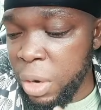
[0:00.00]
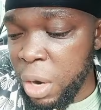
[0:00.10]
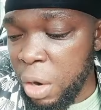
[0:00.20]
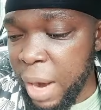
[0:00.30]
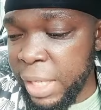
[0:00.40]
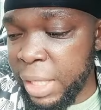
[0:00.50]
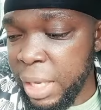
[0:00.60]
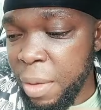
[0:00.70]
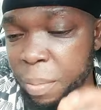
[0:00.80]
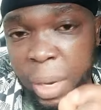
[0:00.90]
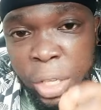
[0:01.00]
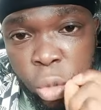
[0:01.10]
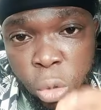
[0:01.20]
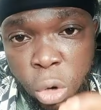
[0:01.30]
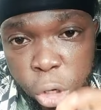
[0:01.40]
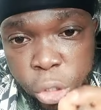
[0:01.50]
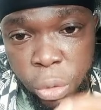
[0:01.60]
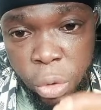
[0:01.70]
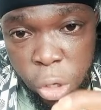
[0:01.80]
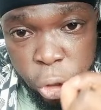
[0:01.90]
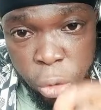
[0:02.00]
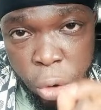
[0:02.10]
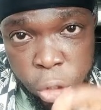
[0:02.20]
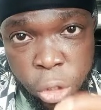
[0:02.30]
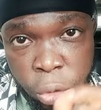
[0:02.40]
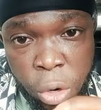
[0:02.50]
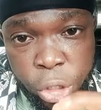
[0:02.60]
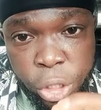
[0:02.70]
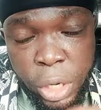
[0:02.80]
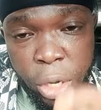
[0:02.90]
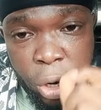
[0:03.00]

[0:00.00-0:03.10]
all right please rush rush rush rush